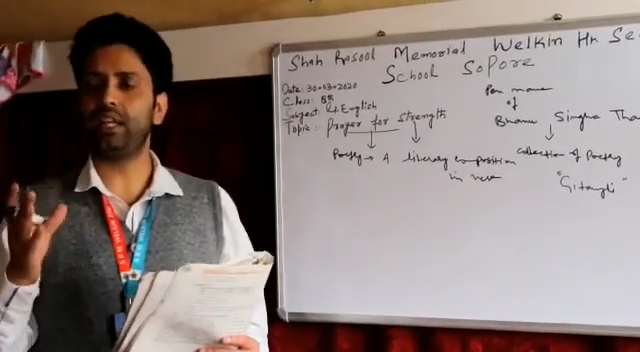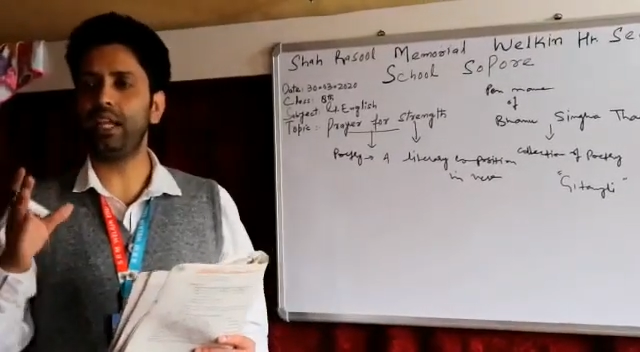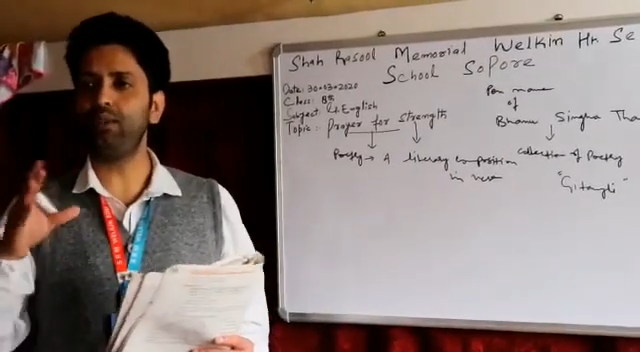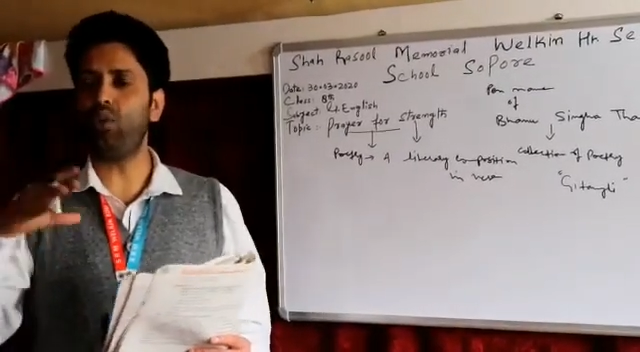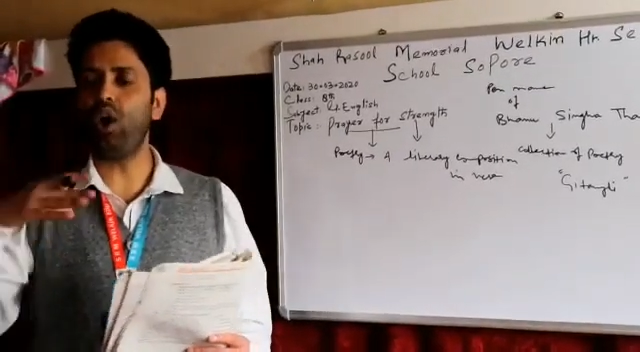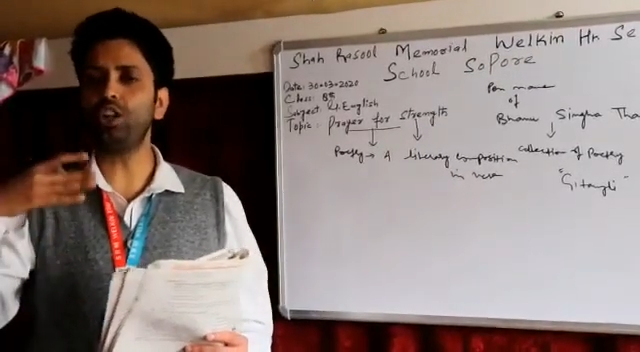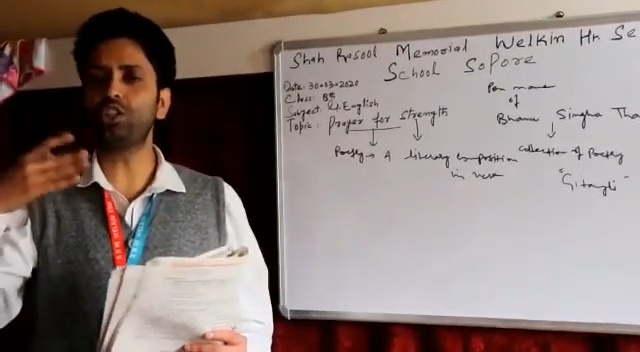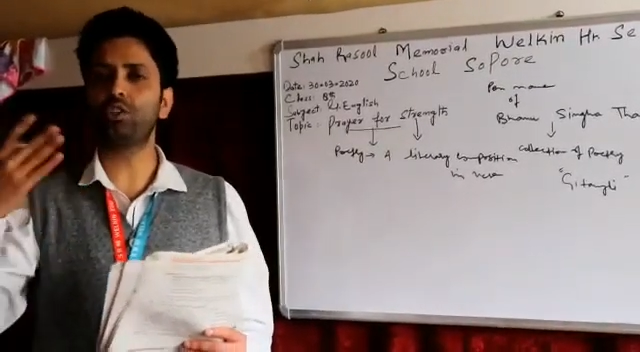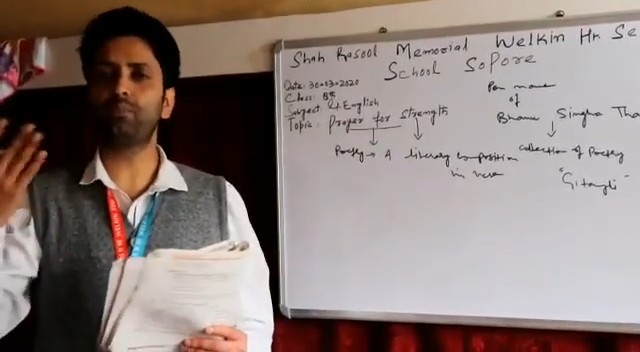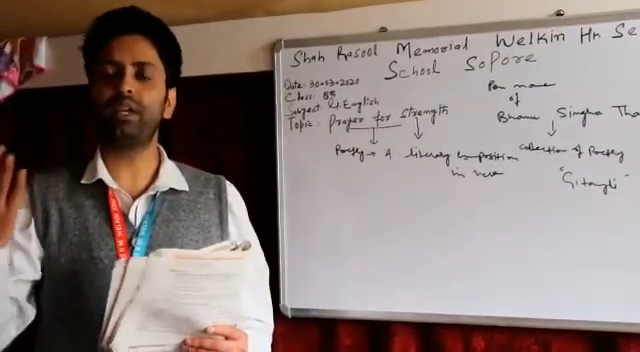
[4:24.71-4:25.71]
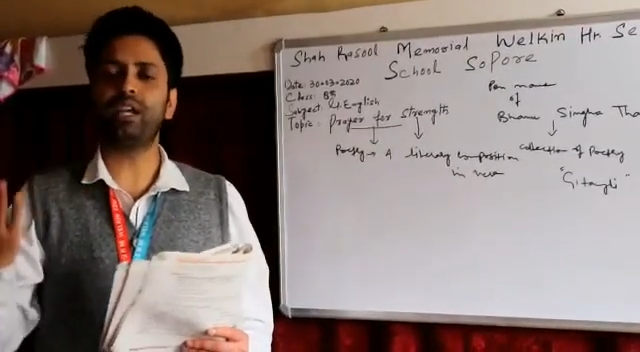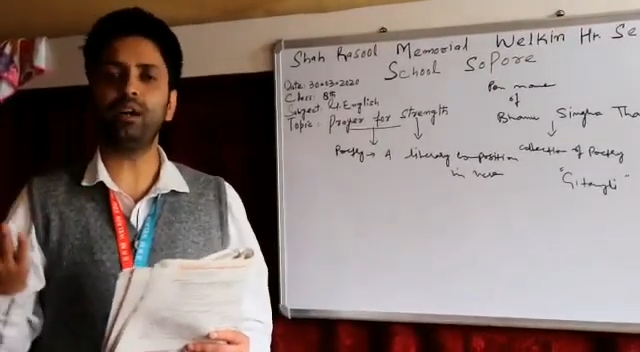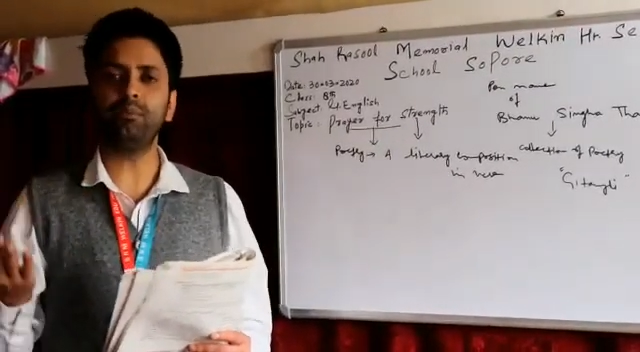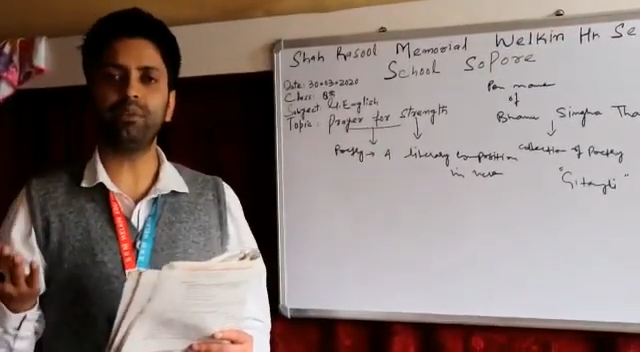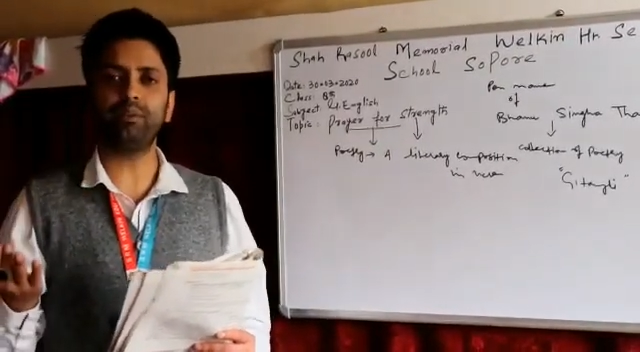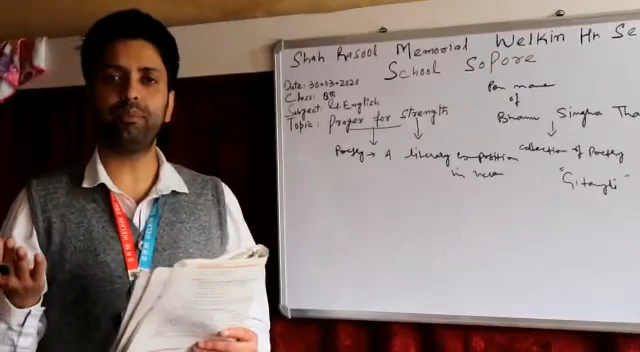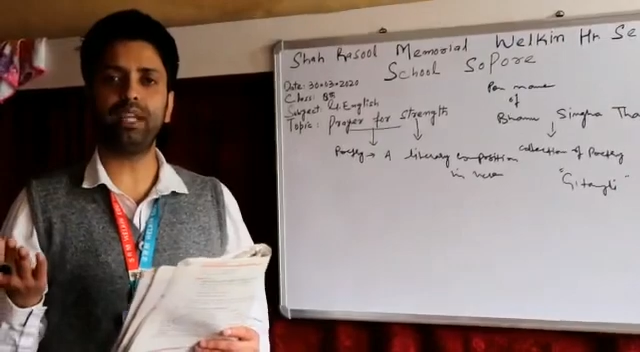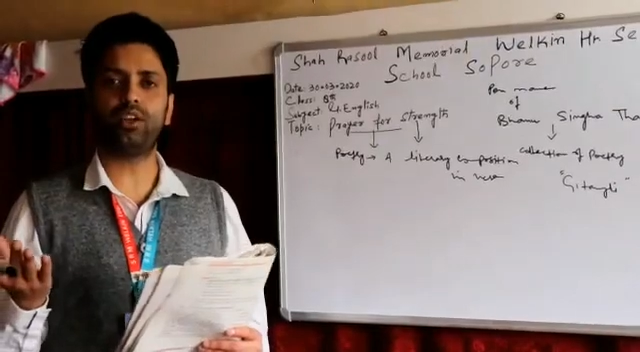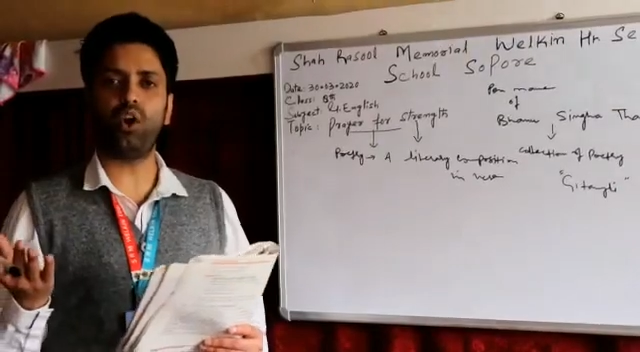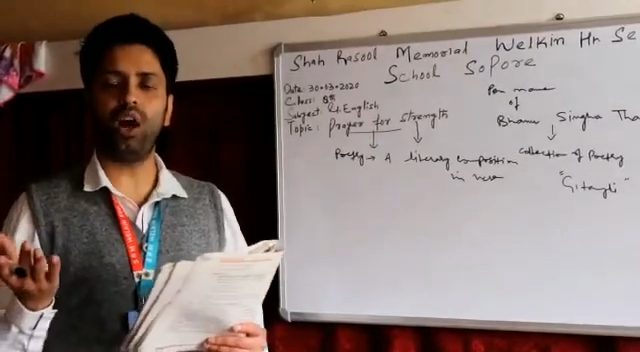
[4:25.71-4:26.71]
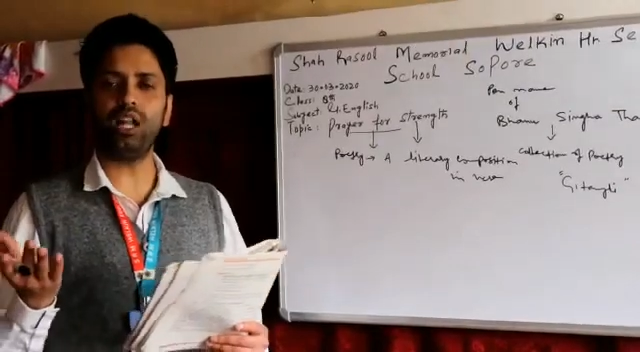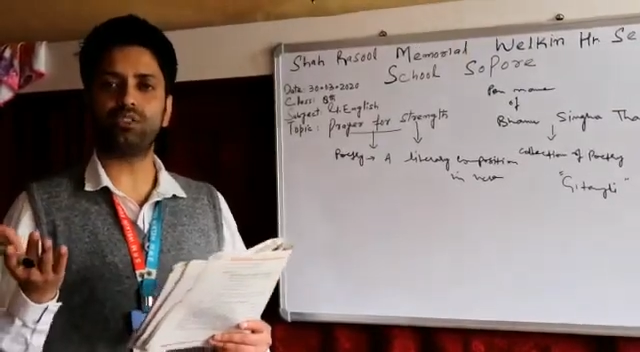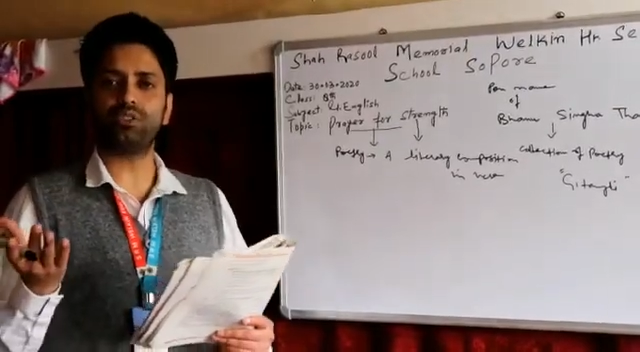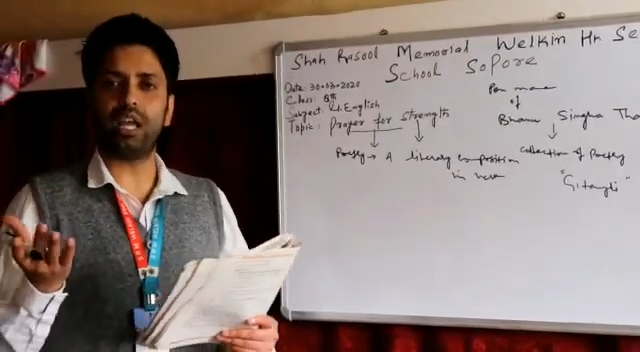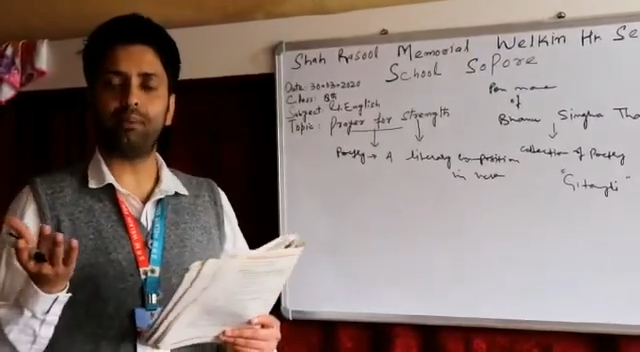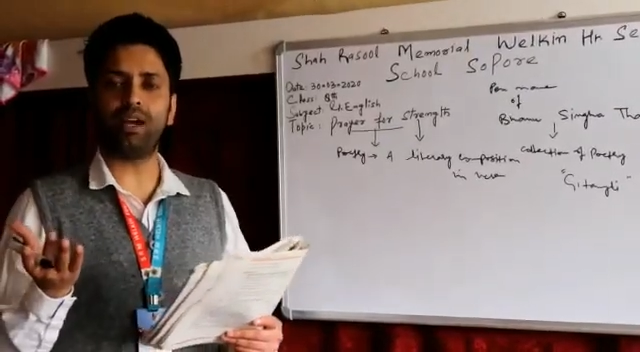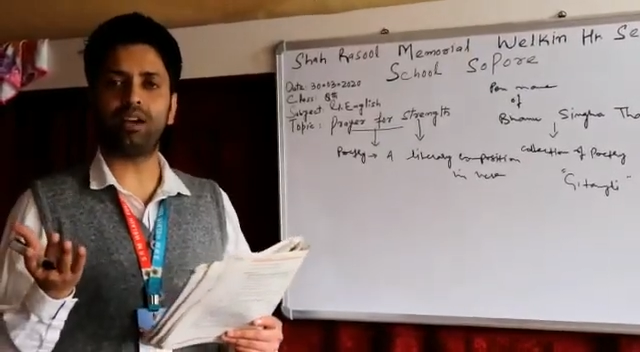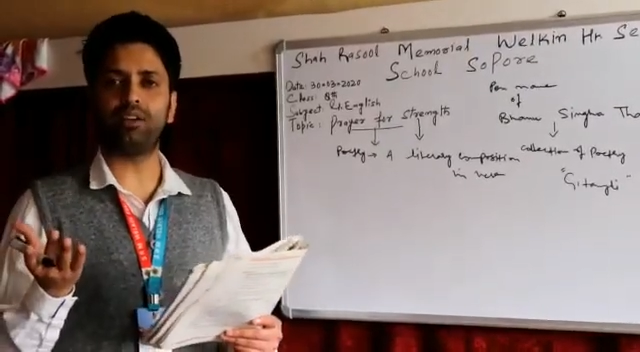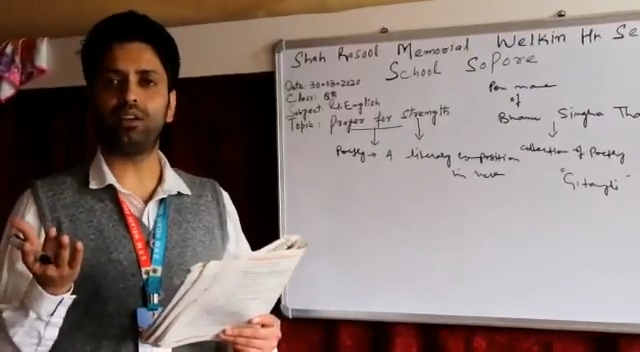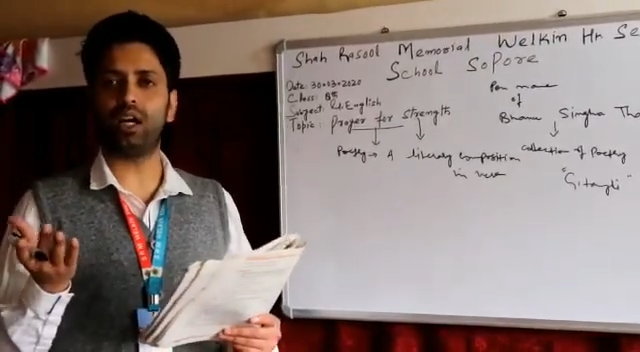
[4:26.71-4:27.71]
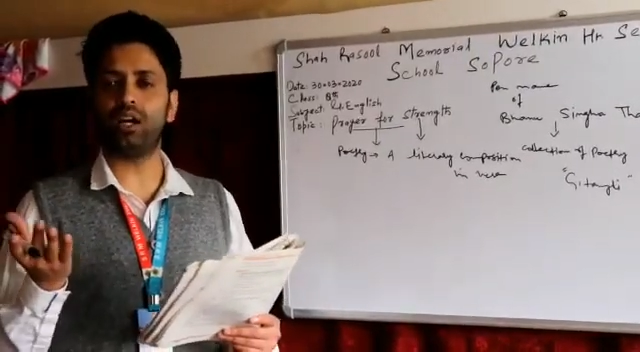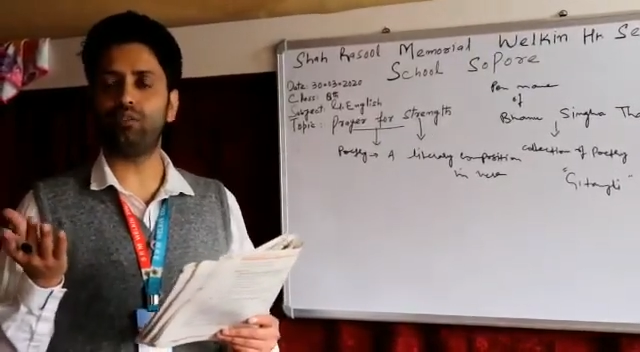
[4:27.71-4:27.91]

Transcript: He wants to be called one